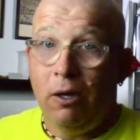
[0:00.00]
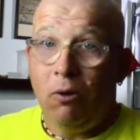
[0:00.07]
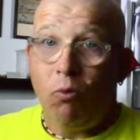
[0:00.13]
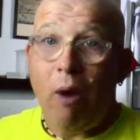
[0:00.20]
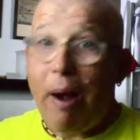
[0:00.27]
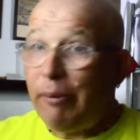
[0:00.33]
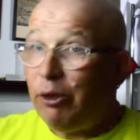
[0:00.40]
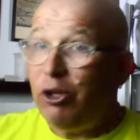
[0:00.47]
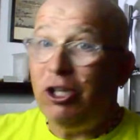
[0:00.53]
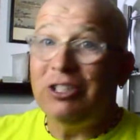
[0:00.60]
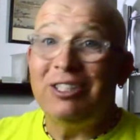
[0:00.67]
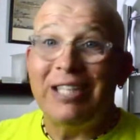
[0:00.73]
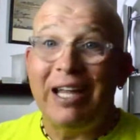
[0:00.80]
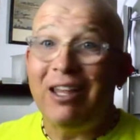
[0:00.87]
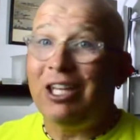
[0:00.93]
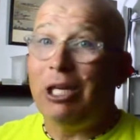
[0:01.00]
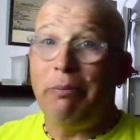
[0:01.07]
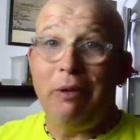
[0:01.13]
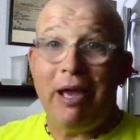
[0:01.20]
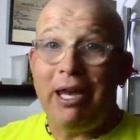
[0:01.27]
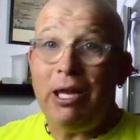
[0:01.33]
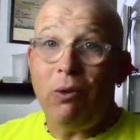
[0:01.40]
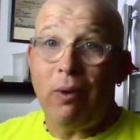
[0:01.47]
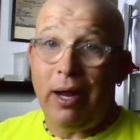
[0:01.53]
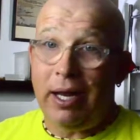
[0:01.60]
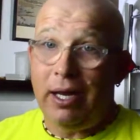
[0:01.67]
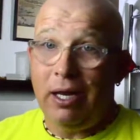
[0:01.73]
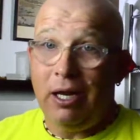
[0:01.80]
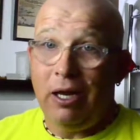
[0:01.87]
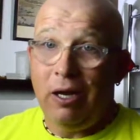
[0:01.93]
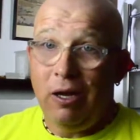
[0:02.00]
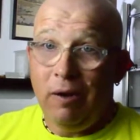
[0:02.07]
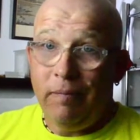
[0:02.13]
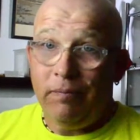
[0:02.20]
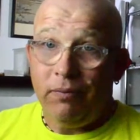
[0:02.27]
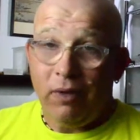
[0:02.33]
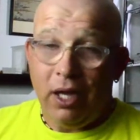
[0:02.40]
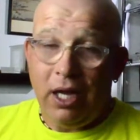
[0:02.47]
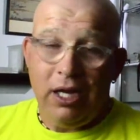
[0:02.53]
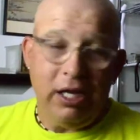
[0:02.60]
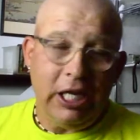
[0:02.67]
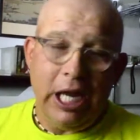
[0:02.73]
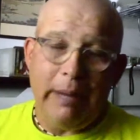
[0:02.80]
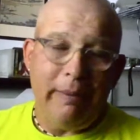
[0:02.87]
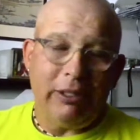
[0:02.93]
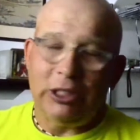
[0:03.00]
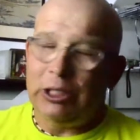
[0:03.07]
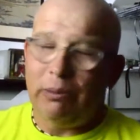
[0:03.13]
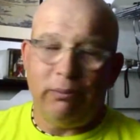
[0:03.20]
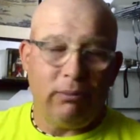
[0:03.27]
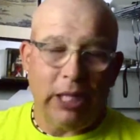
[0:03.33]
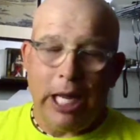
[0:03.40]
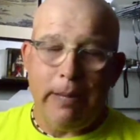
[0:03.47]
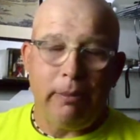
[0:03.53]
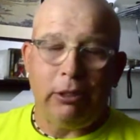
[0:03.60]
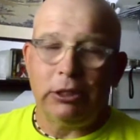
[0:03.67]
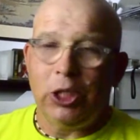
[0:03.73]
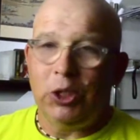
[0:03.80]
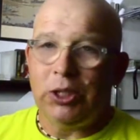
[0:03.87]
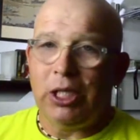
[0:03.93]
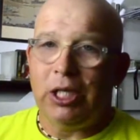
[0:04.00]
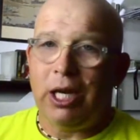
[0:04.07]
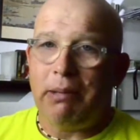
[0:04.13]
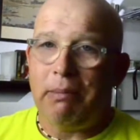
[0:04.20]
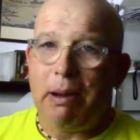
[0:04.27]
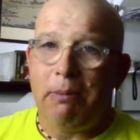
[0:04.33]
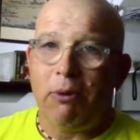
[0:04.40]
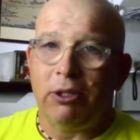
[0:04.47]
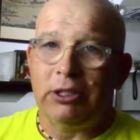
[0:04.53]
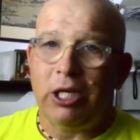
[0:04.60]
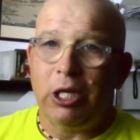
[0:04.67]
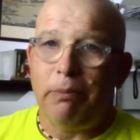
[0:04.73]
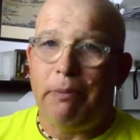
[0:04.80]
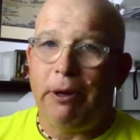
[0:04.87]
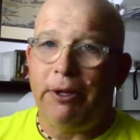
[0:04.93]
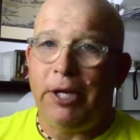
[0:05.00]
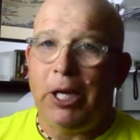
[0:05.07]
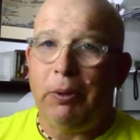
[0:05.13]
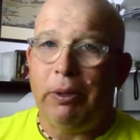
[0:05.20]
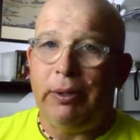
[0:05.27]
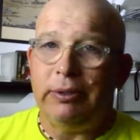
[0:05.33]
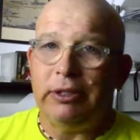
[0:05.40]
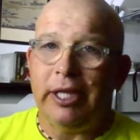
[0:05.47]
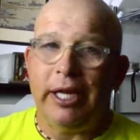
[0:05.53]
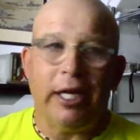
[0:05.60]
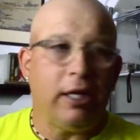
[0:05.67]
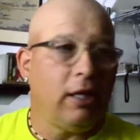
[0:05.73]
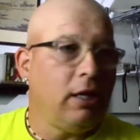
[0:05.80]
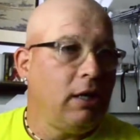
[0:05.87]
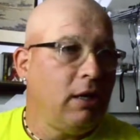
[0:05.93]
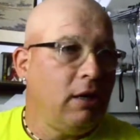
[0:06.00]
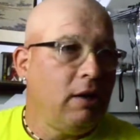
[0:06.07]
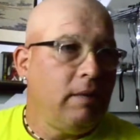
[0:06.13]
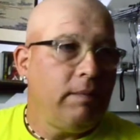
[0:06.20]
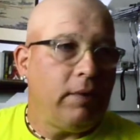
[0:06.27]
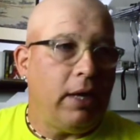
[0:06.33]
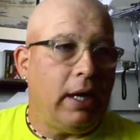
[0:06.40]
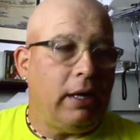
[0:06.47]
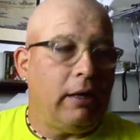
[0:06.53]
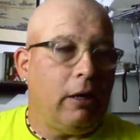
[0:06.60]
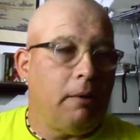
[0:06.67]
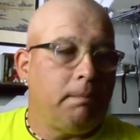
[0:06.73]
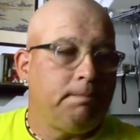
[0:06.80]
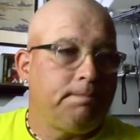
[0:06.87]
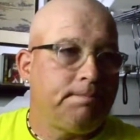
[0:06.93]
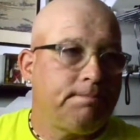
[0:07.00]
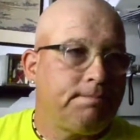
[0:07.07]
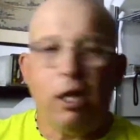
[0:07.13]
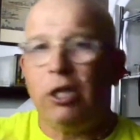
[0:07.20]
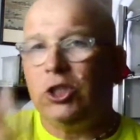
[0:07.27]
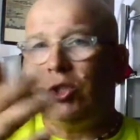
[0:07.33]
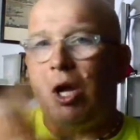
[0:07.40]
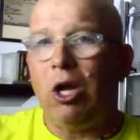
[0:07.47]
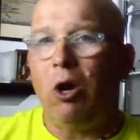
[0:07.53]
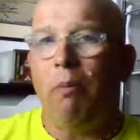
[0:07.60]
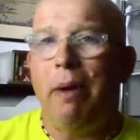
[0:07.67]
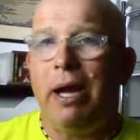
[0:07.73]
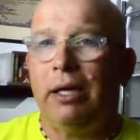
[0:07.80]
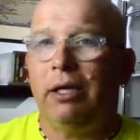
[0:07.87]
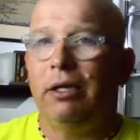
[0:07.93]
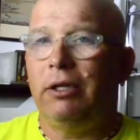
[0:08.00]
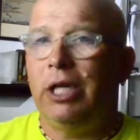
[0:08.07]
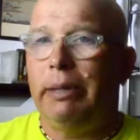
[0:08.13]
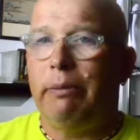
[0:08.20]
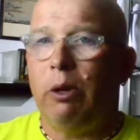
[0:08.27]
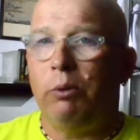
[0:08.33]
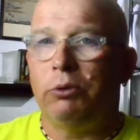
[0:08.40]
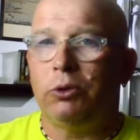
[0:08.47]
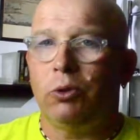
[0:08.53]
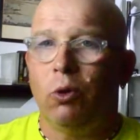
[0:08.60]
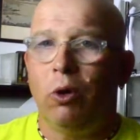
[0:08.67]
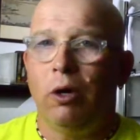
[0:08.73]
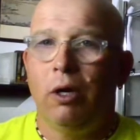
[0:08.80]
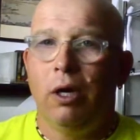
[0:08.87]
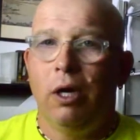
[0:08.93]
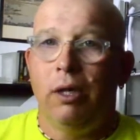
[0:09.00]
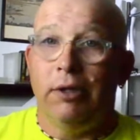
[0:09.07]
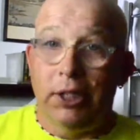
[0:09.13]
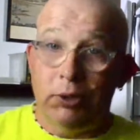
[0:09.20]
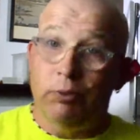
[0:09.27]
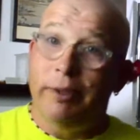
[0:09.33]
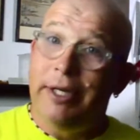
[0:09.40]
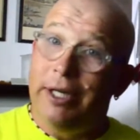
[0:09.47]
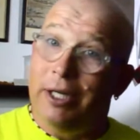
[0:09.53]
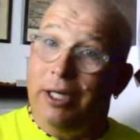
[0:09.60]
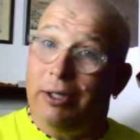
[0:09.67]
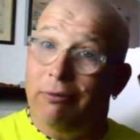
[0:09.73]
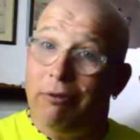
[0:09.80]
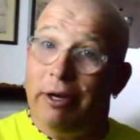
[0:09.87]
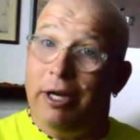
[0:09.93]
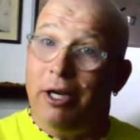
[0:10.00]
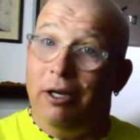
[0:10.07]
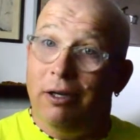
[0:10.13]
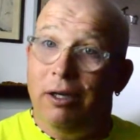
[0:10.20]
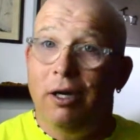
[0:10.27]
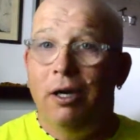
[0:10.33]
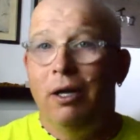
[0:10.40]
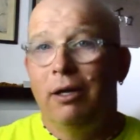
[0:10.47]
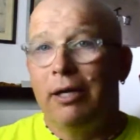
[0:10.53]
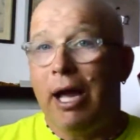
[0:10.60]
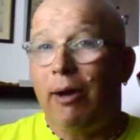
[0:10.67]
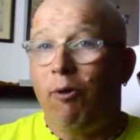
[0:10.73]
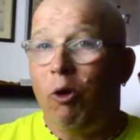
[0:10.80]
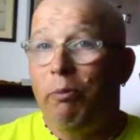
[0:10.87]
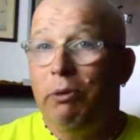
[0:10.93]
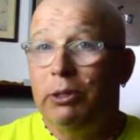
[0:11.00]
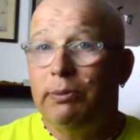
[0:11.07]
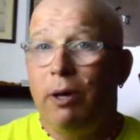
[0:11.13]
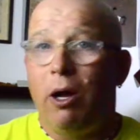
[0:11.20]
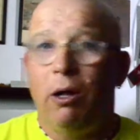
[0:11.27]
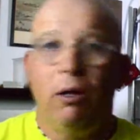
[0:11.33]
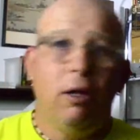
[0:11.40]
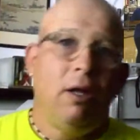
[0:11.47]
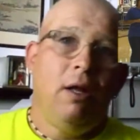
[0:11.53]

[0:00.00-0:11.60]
Why wouldn't you just send it to me anyway? And he gave me some lame excuse I can't remember because I could barely hear what he was saying. And so I go back to the T-Mobile store, this one here, right here, Concord Mills Mall.